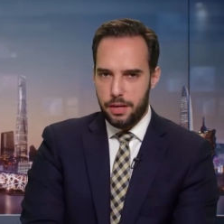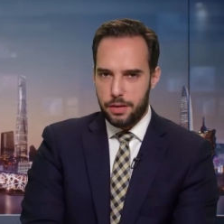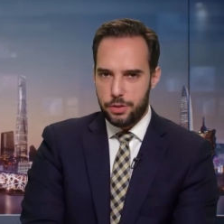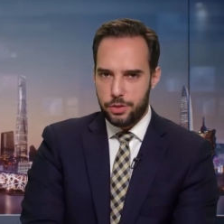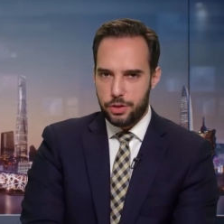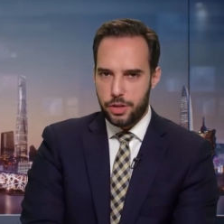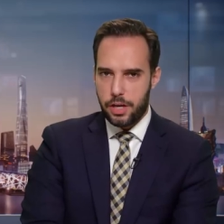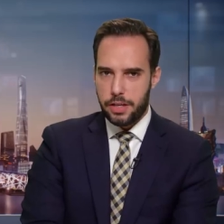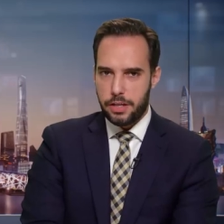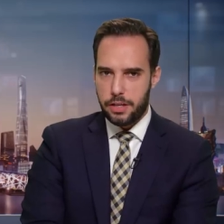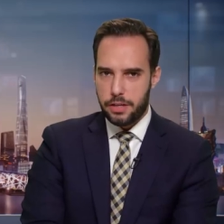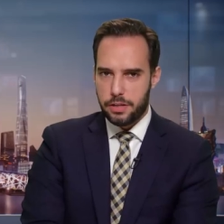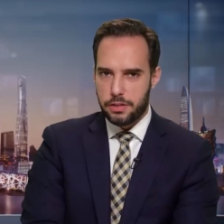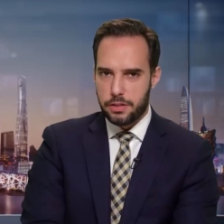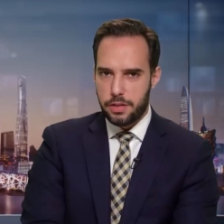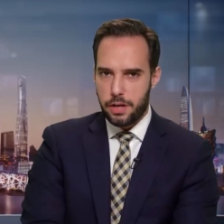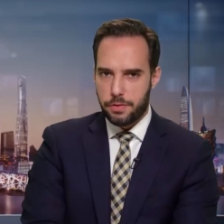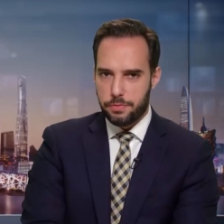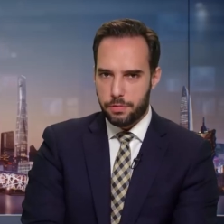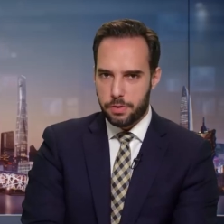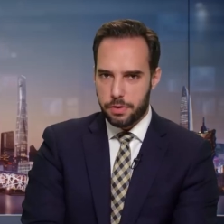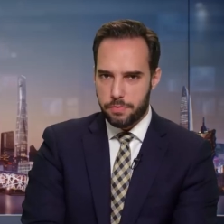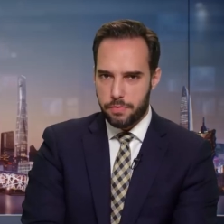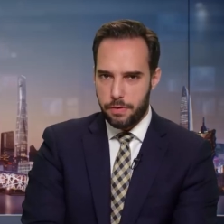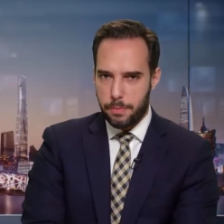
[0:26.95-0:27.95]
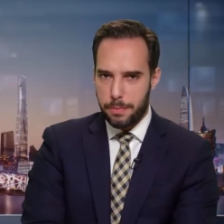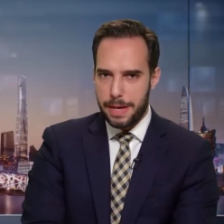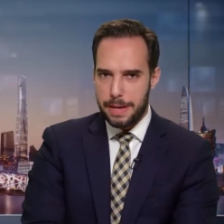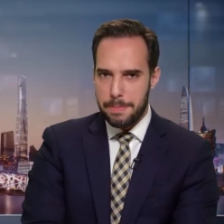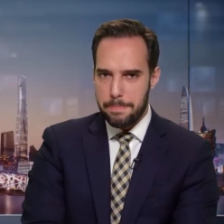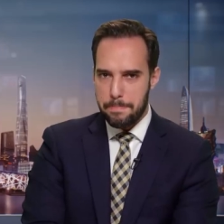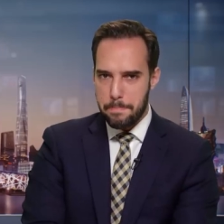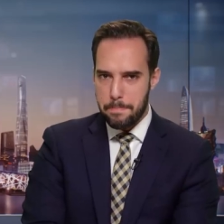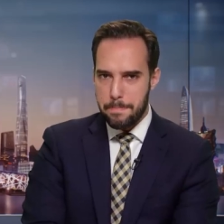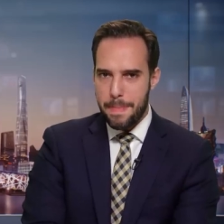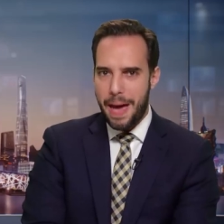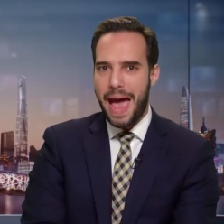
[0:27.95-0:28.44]
China is suffering from a
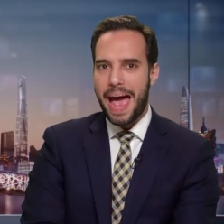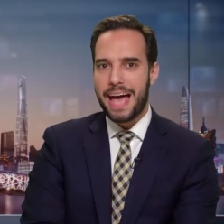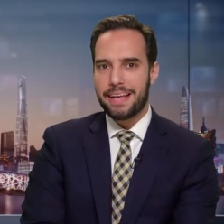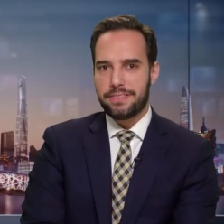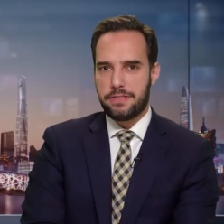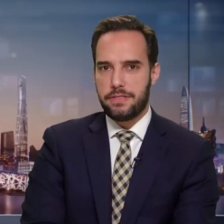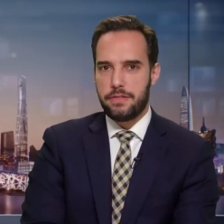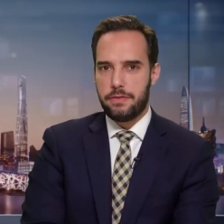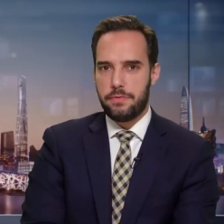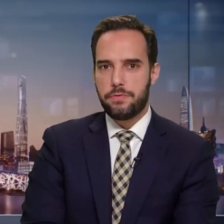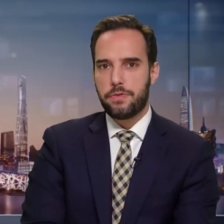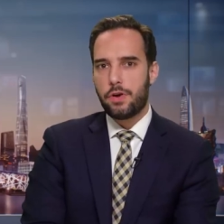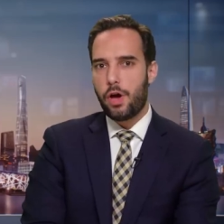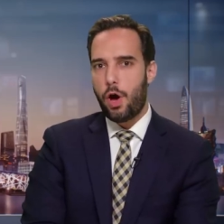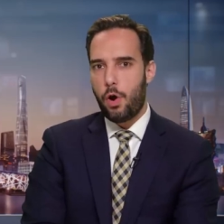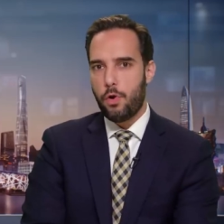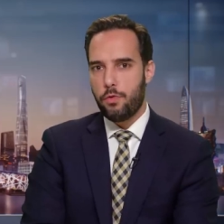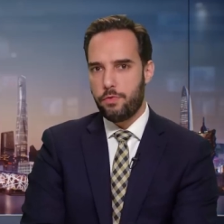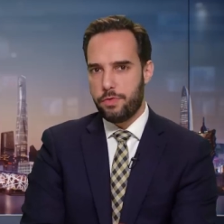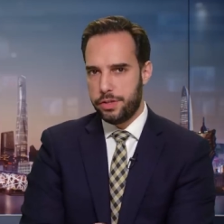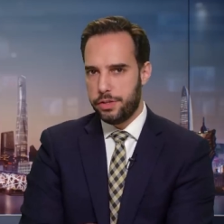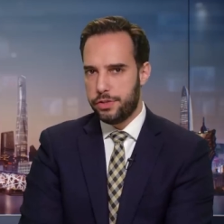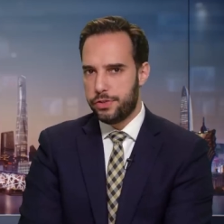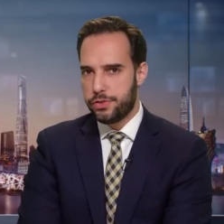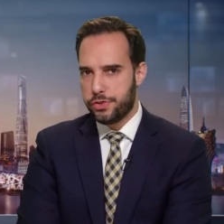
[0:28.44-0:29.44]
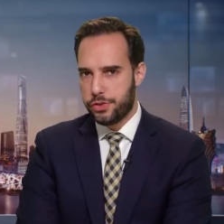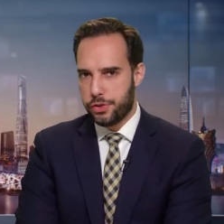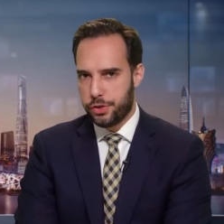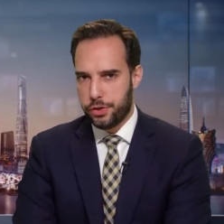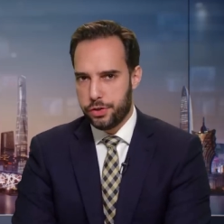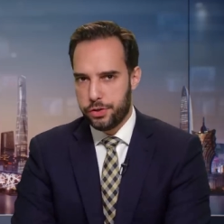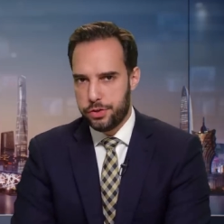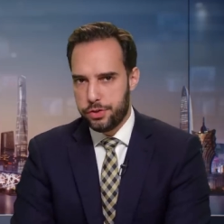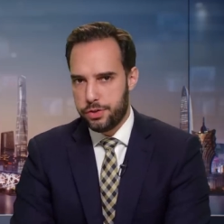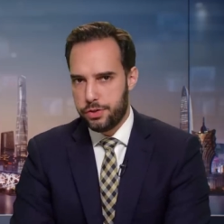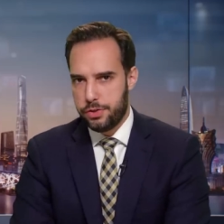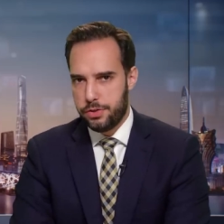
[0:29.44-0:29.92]
massive COVID
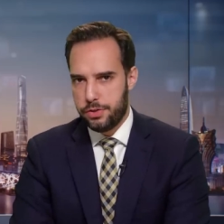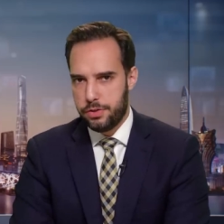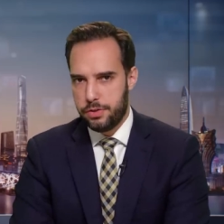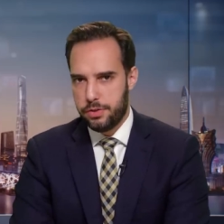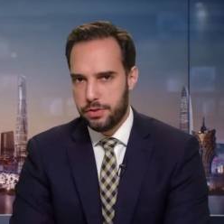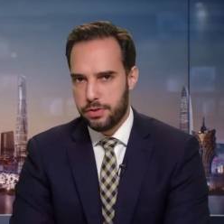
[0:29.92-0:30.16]
surge.